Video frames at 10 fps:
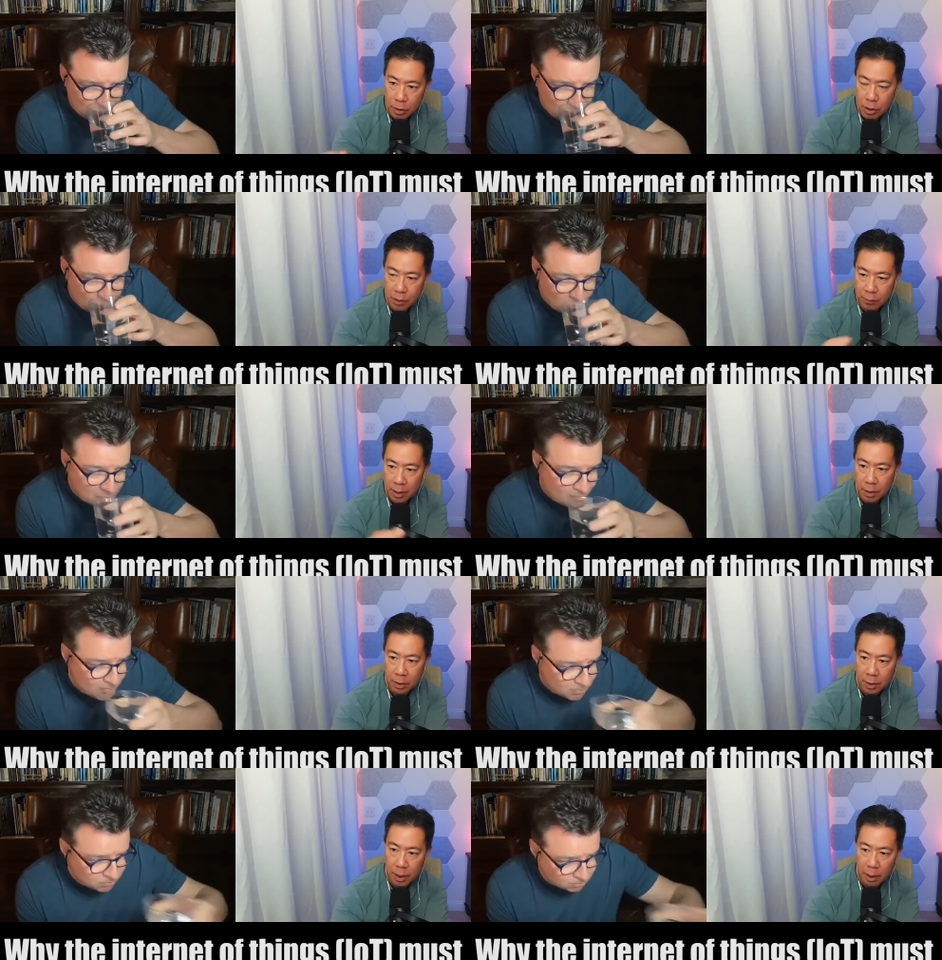Speaker 1: to Achieve
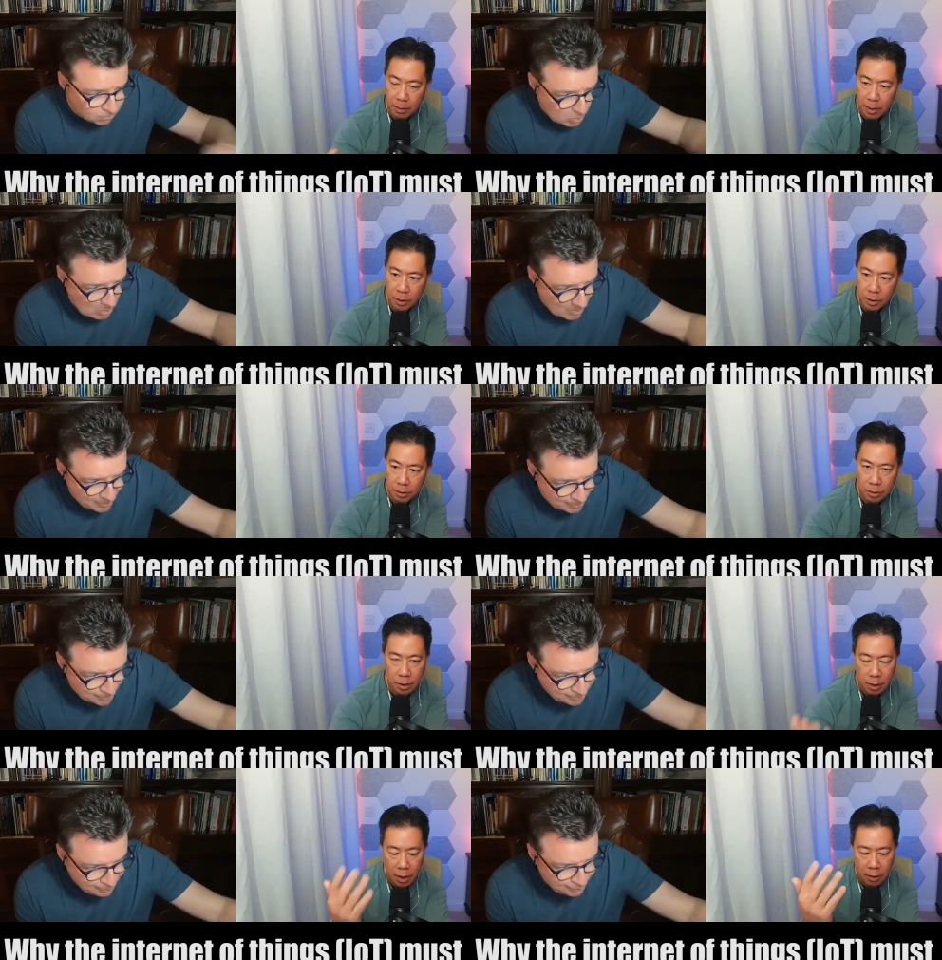Healthcare Potential."
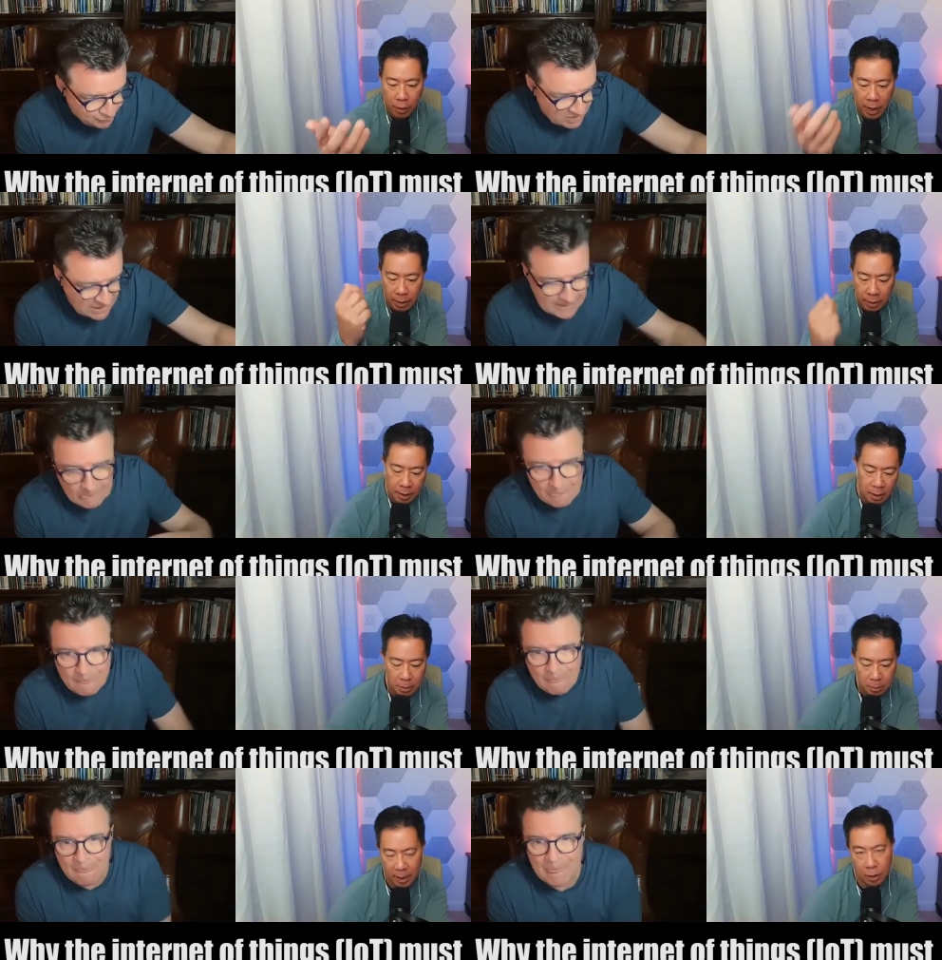Frank, tell us
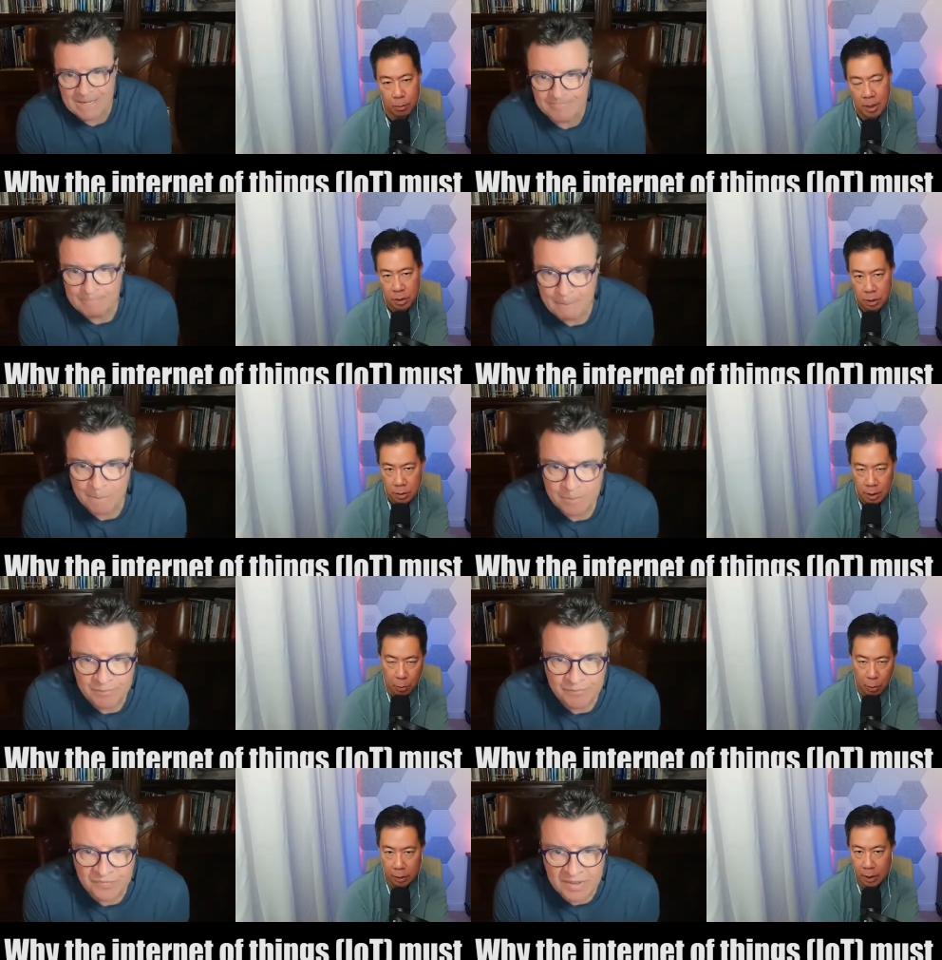some take-home messages that
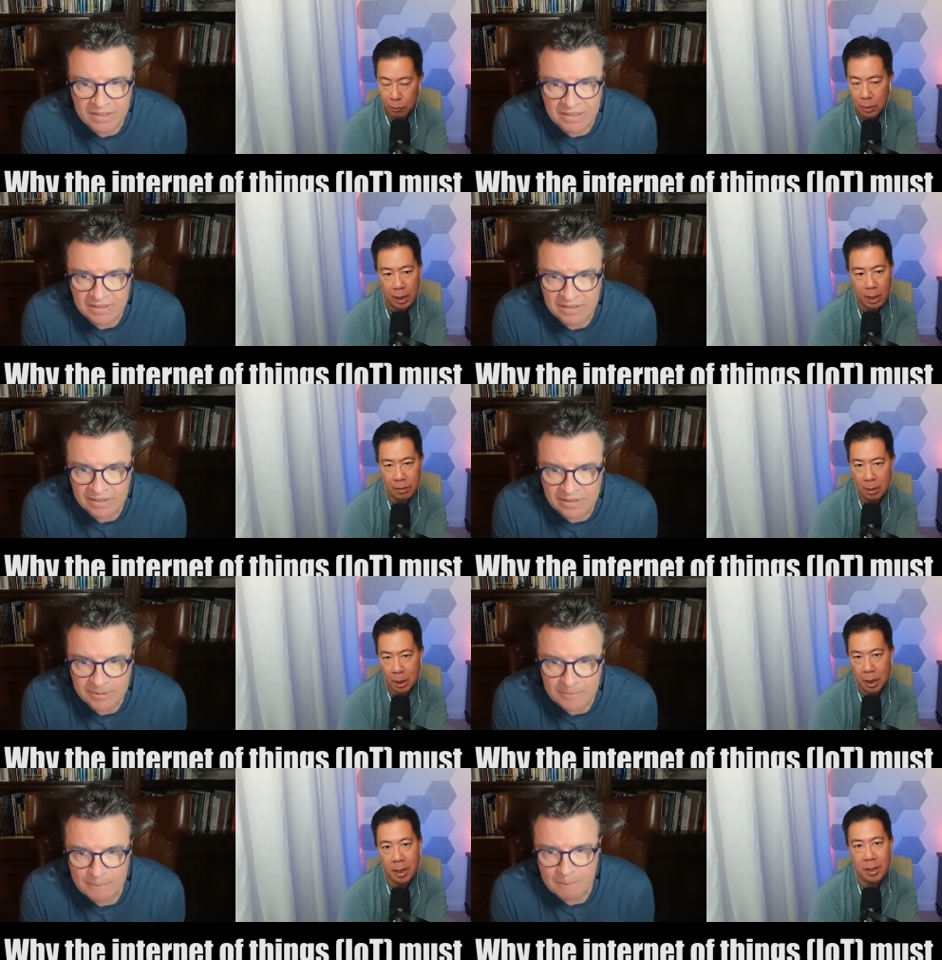you want to leave with the Kevin M
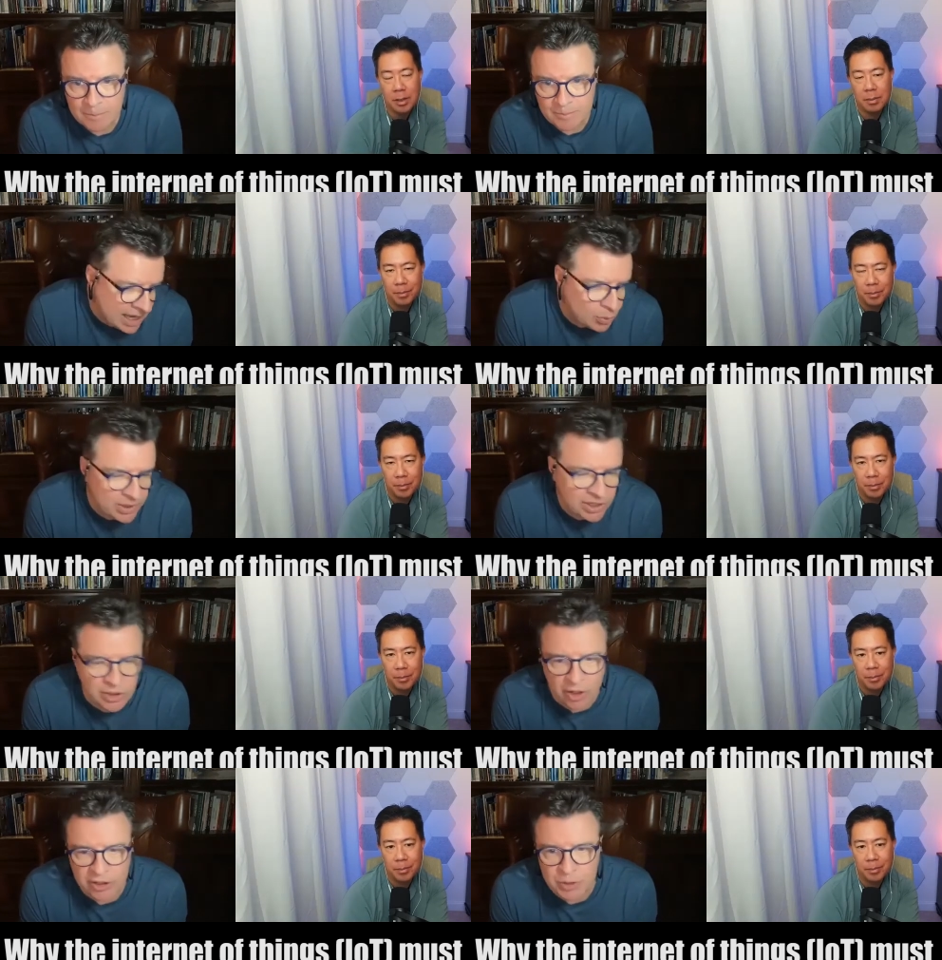D audience.
Speaker 2: I would
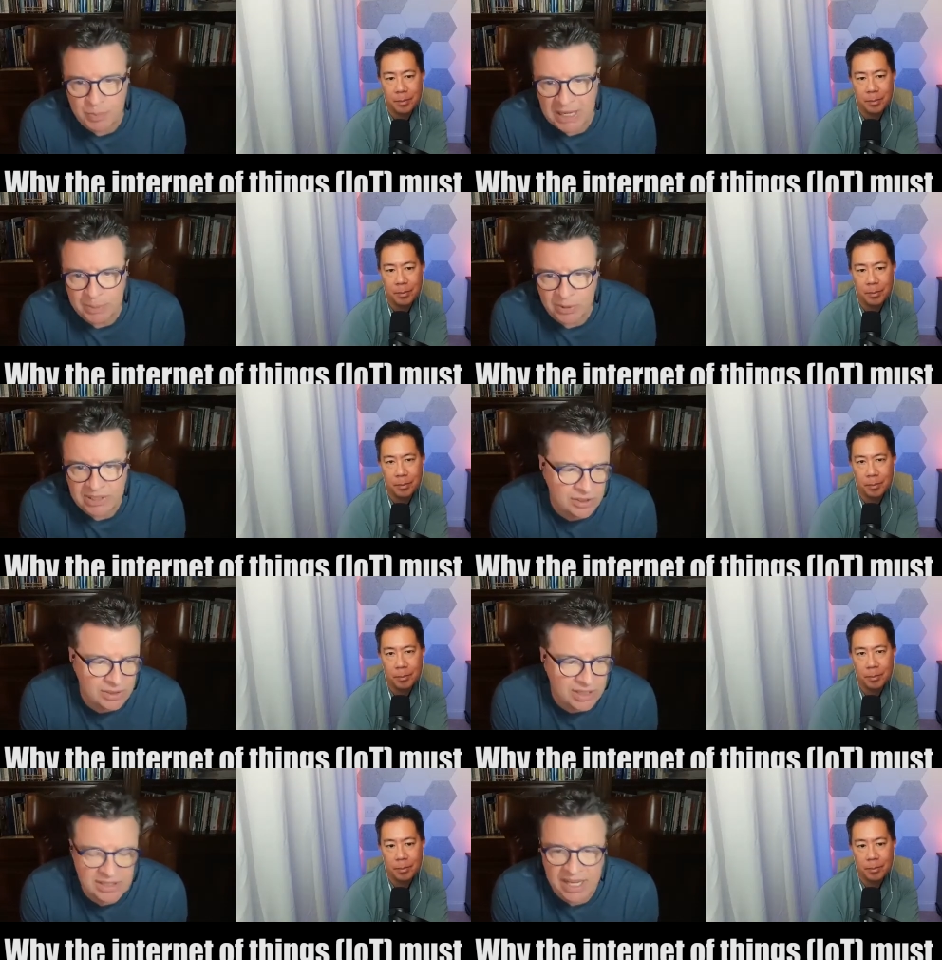encourage people
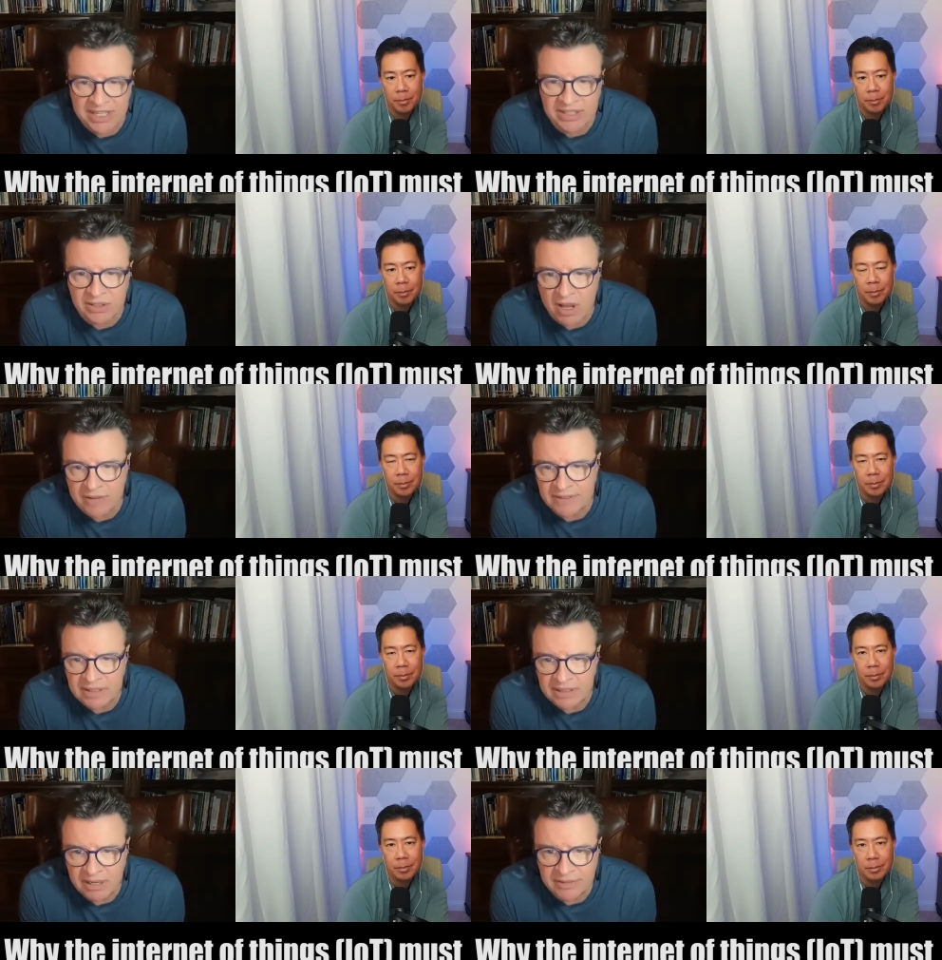to get tested
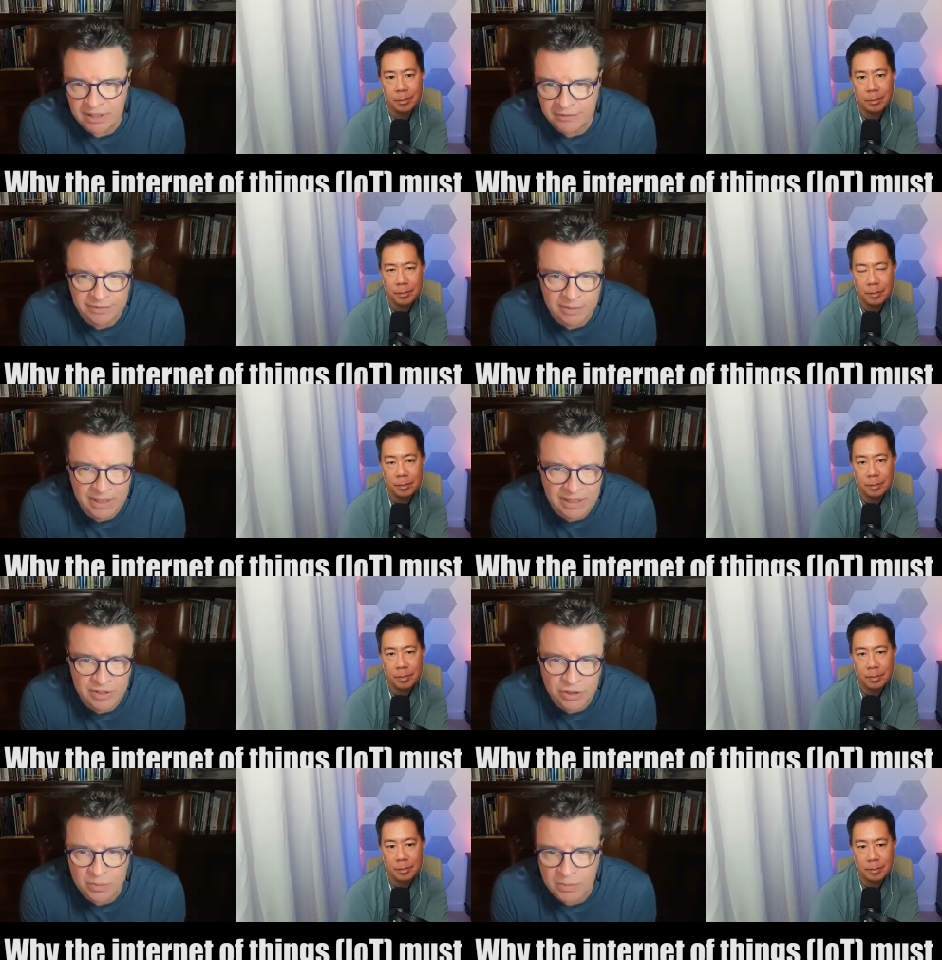often out there from a
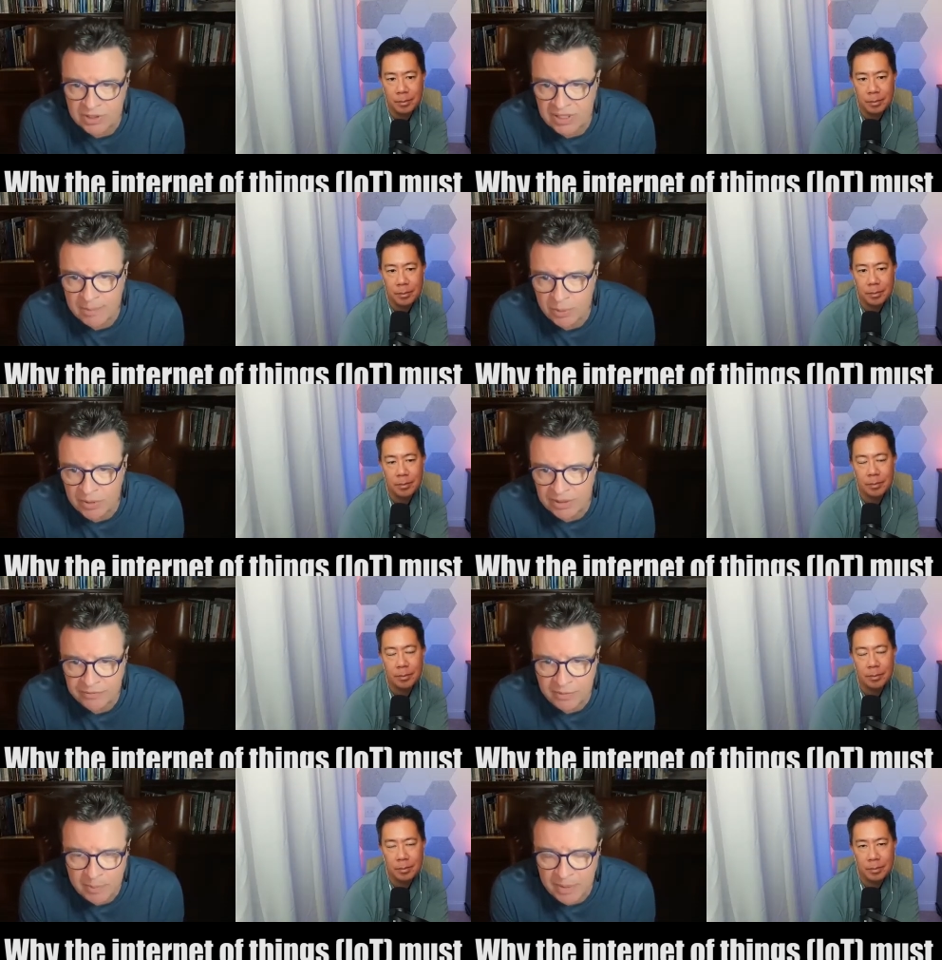consumer standpoint,
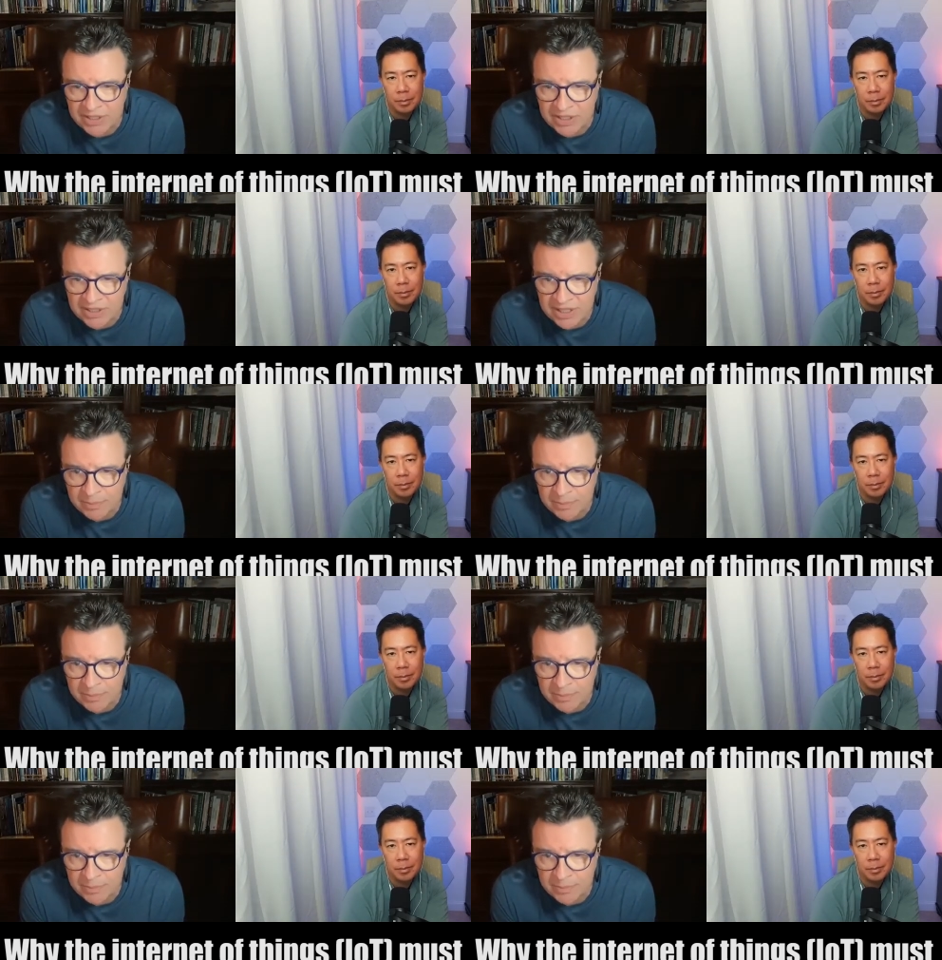from a patient